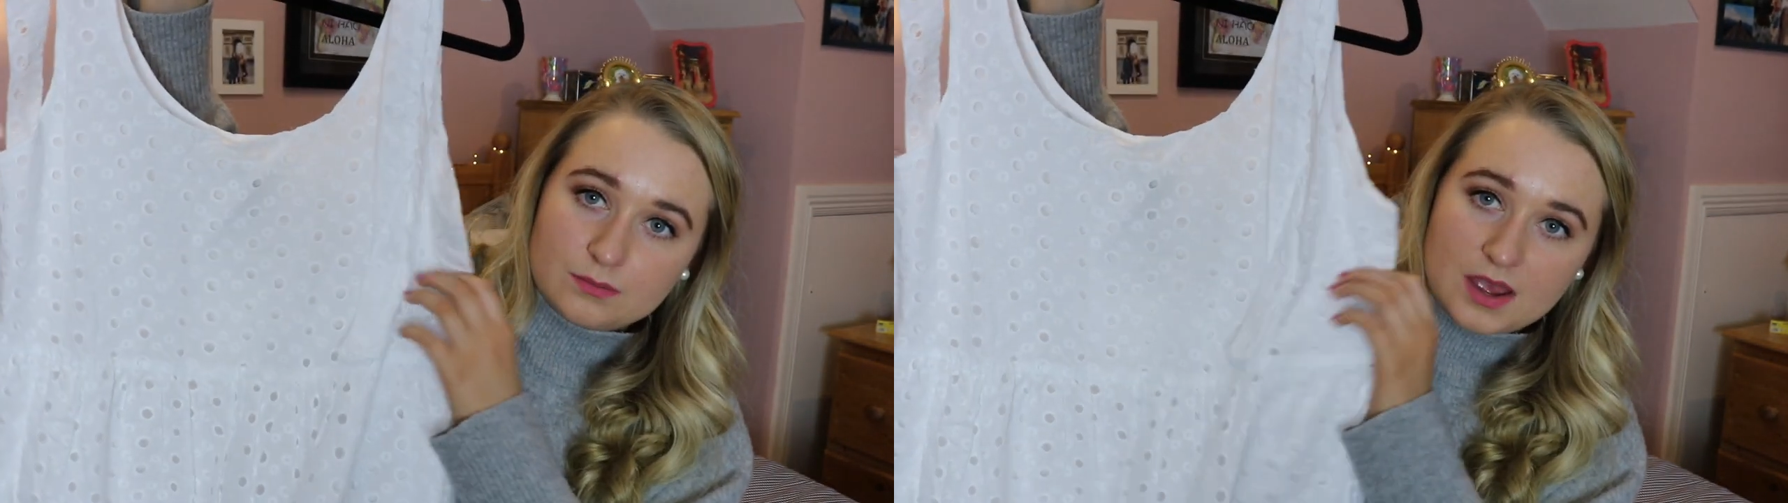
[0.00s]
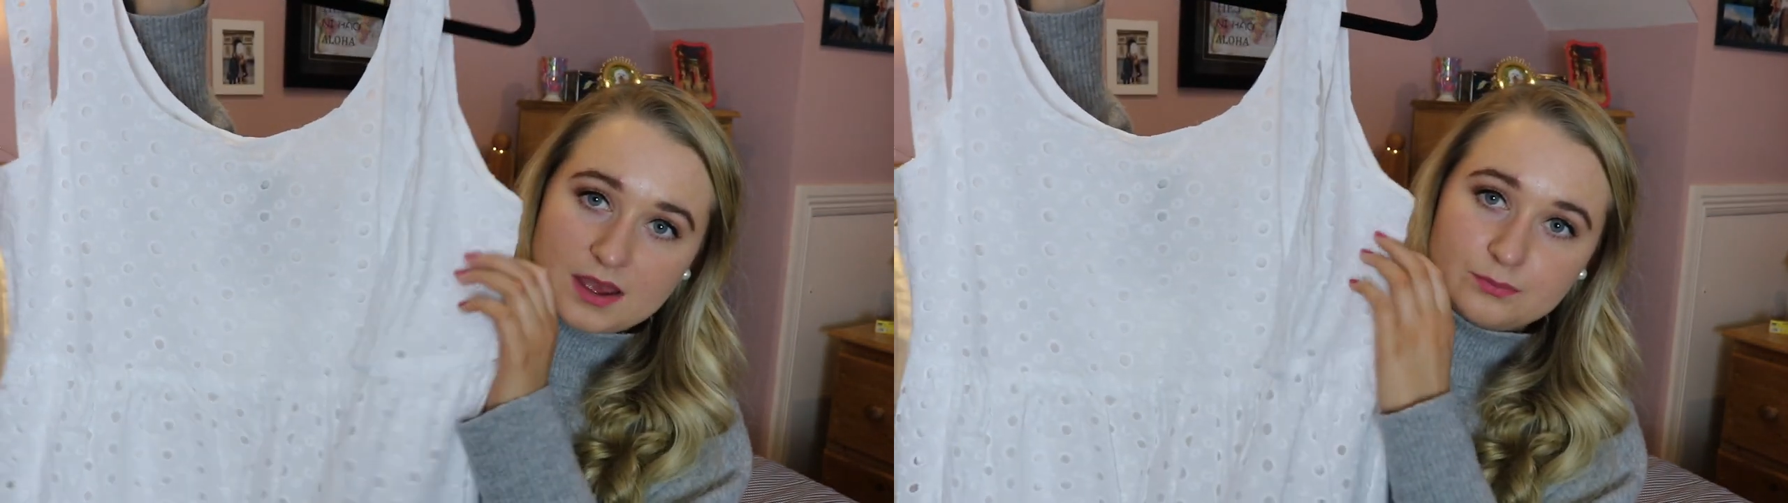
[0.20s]

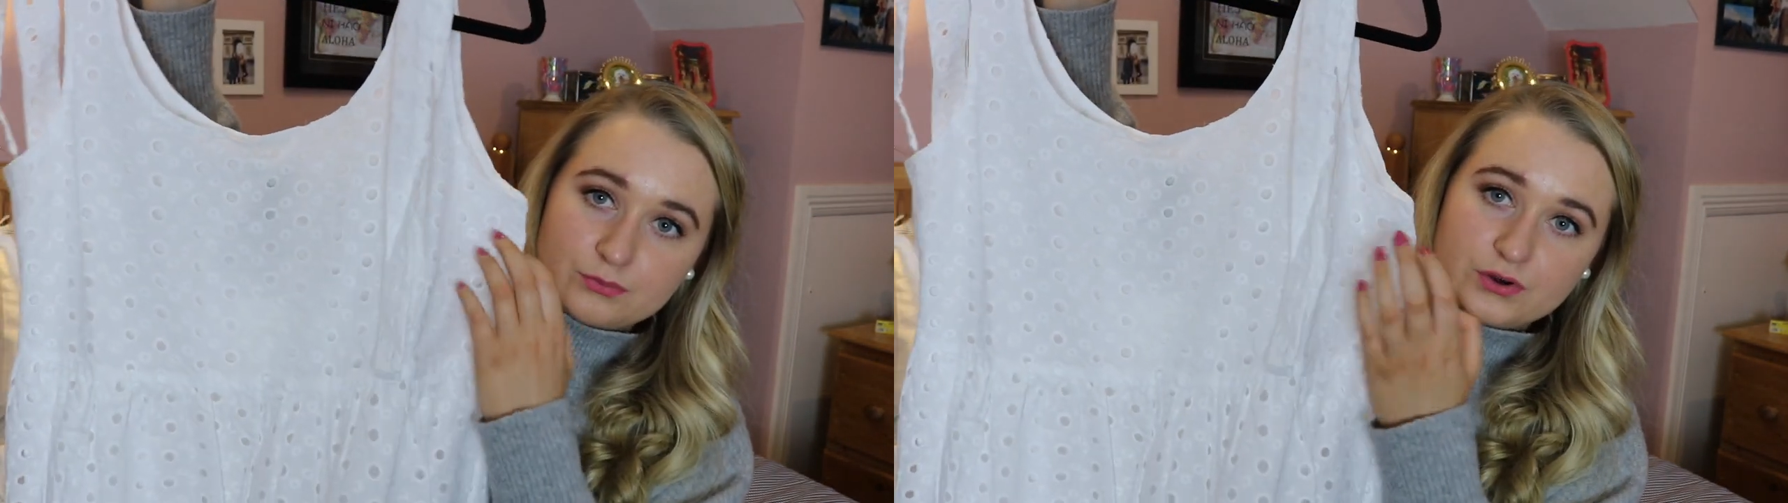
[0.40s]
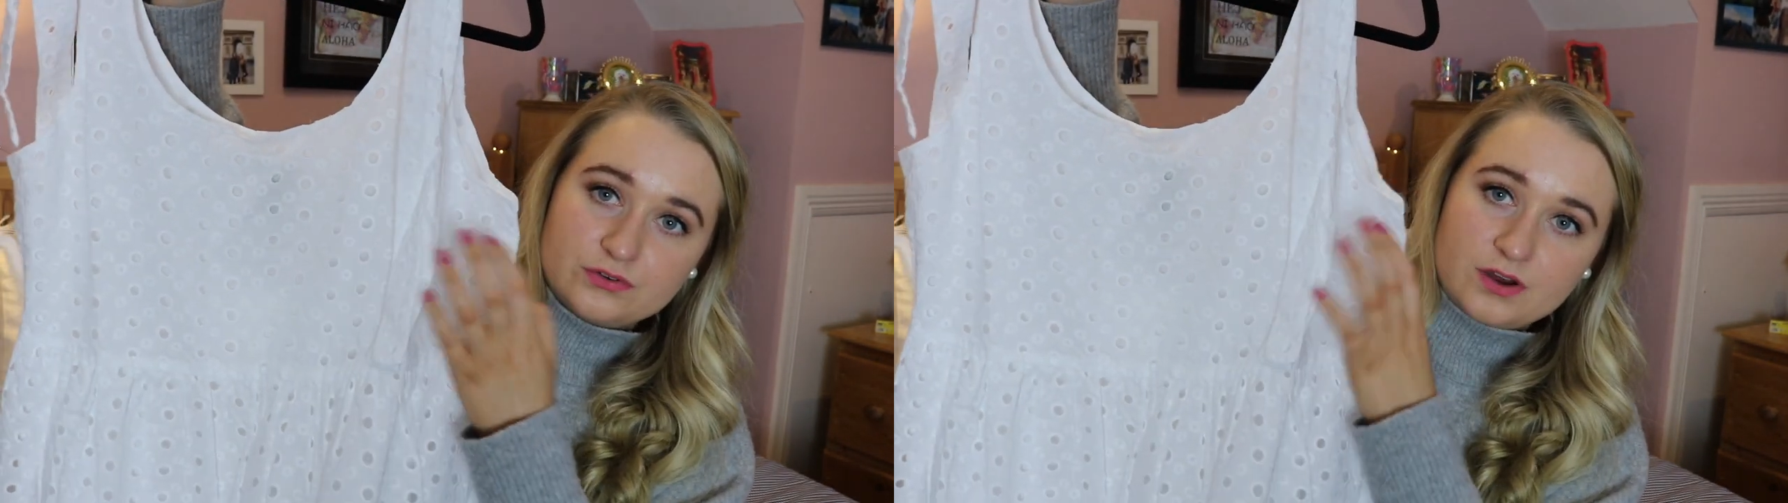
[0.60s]
uh,
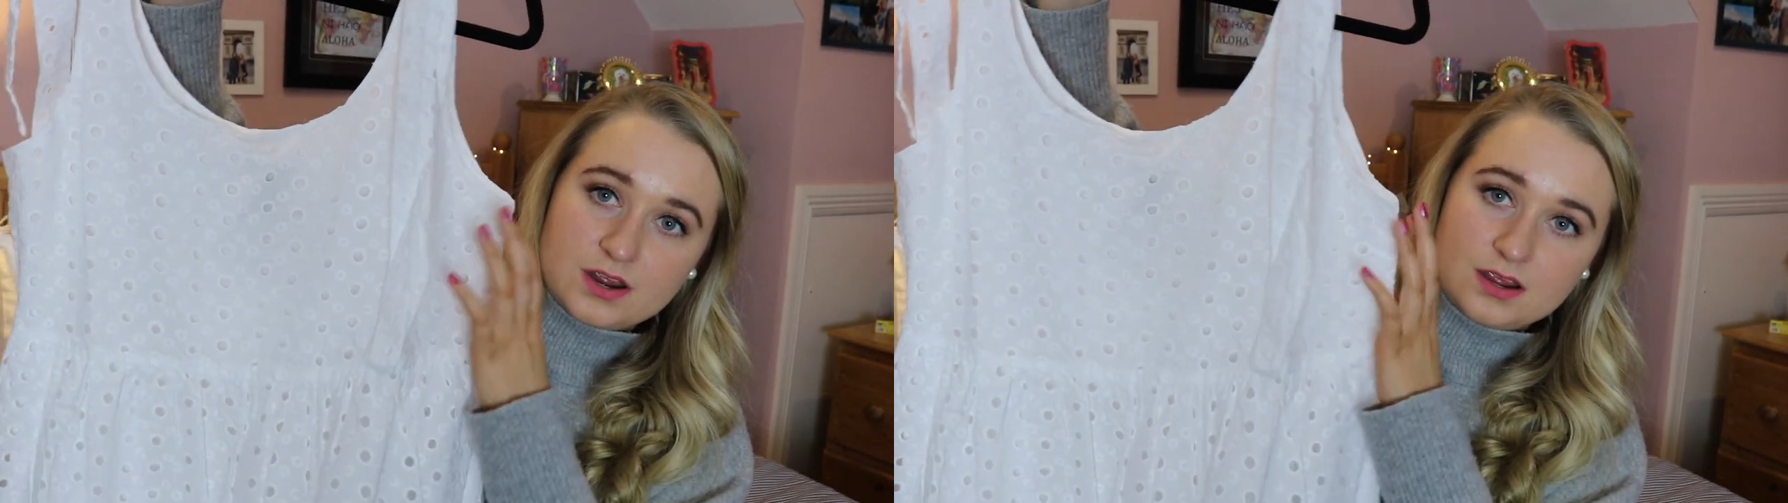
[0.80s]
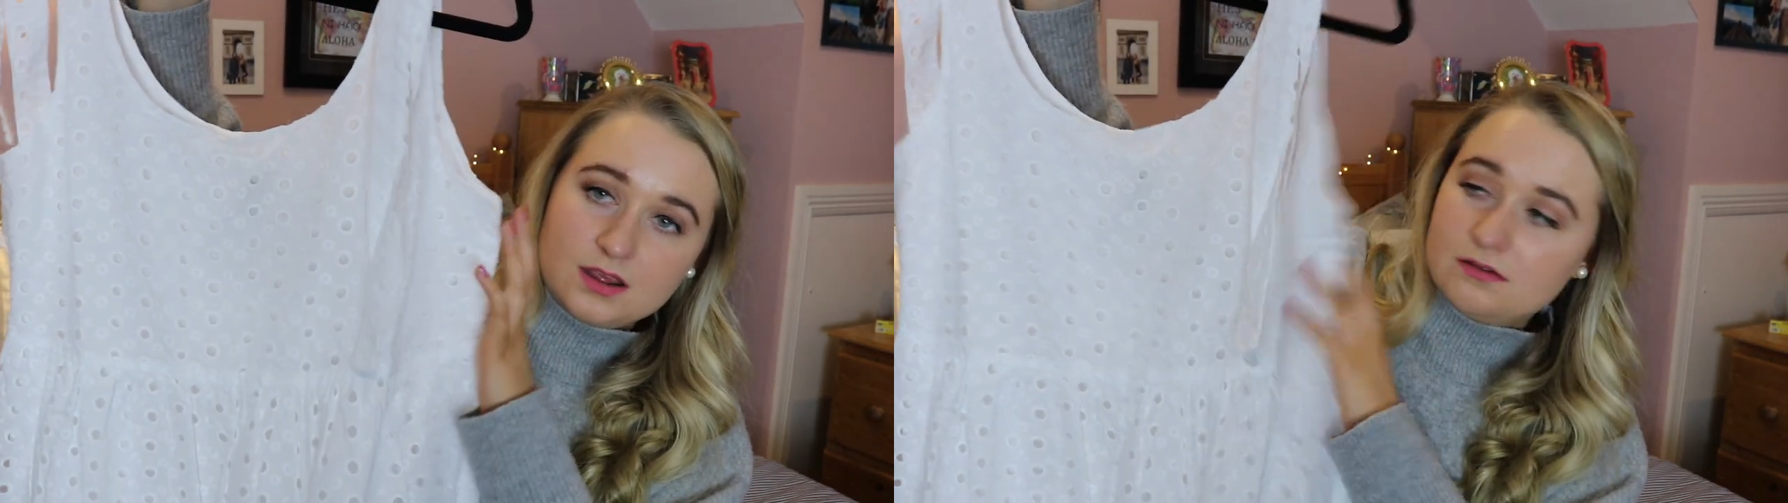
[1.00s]

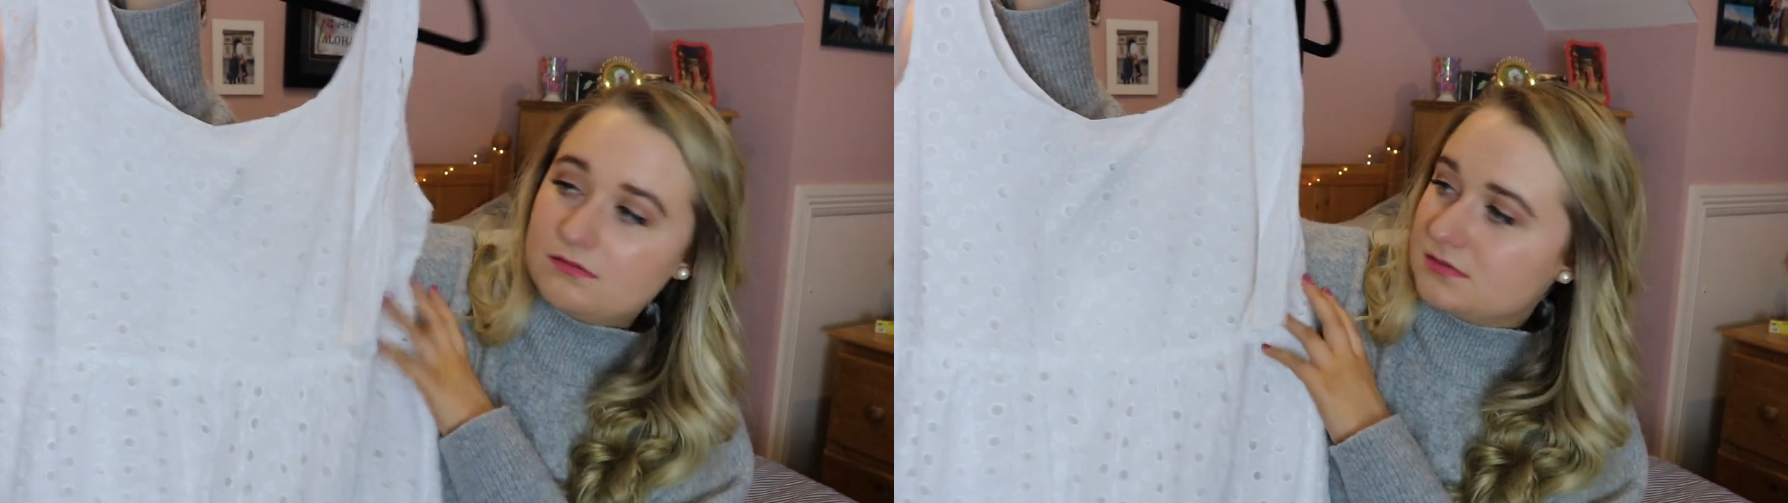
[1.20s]
broderie,